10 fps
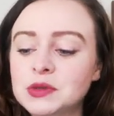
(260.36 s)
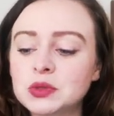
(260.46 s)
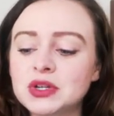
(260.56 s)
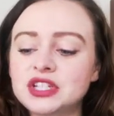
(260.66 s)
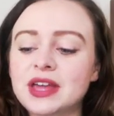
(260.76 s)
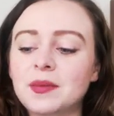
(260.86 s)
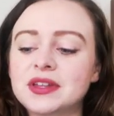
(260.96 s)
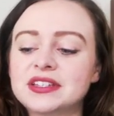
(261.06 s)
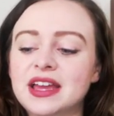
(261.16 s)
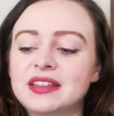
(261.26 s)
I was watching that
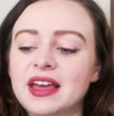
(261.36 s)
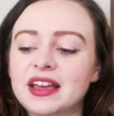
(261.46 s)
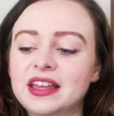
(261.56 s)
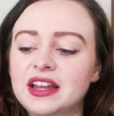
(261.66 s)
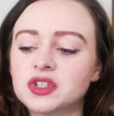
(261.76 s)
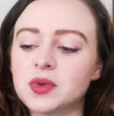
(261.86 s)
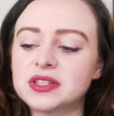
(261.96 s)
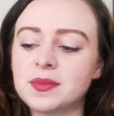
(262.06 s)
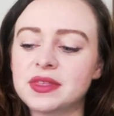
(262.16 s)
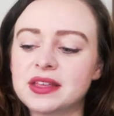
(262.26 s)
while designing that kit, and I just
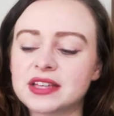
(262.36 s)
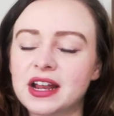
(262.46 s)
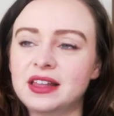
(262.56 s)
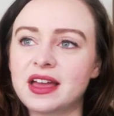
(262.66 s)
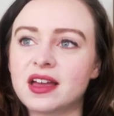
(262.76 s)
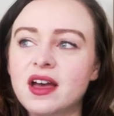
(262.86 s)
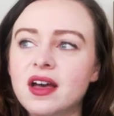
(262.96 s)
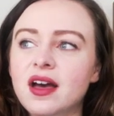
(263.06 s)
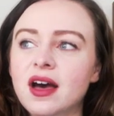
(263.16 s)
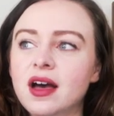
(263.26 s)
wanted something that's kind of like
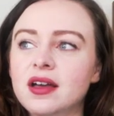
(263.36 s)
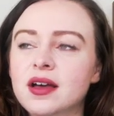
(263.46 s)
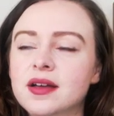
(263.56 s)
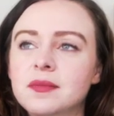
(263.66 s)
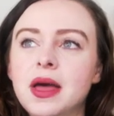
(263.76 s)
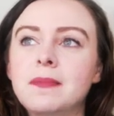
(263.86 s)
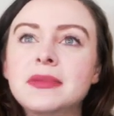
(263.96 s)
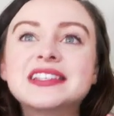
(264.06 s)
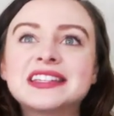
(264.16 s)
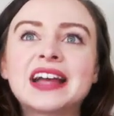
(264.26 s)
a
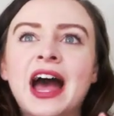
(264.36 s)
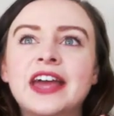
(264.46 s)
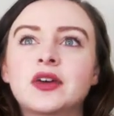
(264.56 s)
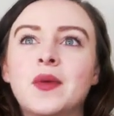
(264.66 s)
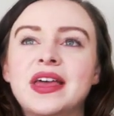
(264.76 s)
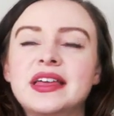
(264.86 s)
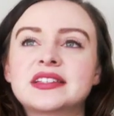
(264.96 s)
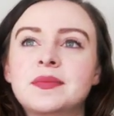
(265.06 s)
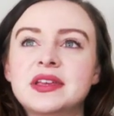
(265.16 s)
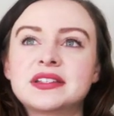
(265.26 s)
mystic hideaway, like
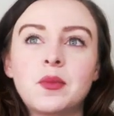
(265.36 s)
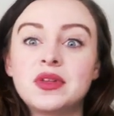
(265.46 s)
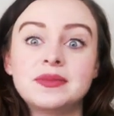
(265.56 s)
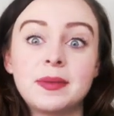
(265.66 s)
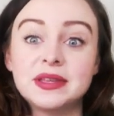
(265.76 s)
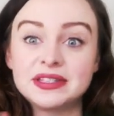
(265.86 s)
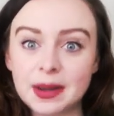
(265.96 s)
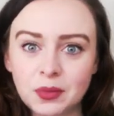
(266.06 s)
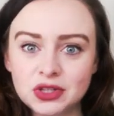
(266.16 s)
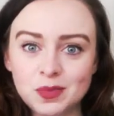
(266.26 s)
something someone maybe
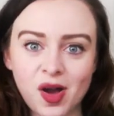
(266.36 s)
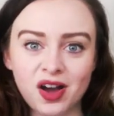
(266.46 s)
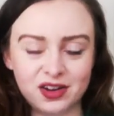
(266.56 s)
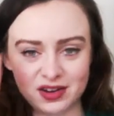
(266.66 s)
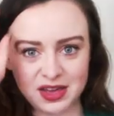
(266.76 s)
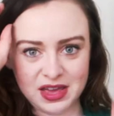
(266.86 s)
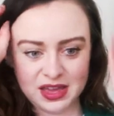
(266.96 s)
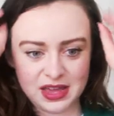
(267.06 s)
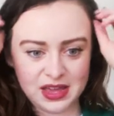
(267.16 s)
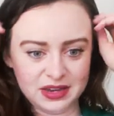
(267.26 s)
stumbles upon
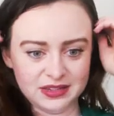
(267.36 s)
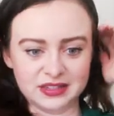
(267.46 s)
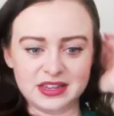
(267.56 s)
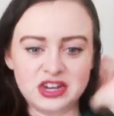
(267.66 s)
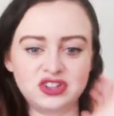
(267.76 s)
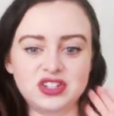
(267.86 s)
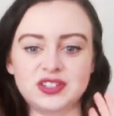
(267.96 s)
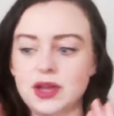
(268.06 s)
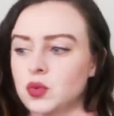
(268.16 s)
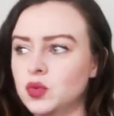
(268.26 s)
and you're
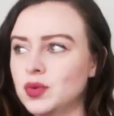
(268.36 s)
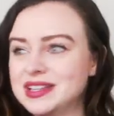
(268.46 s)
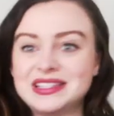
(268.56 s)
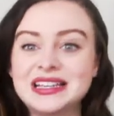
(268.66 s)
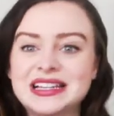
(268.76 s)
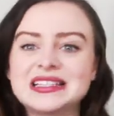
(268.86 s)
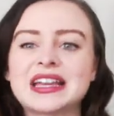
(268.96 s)
just like, ooh, what's this?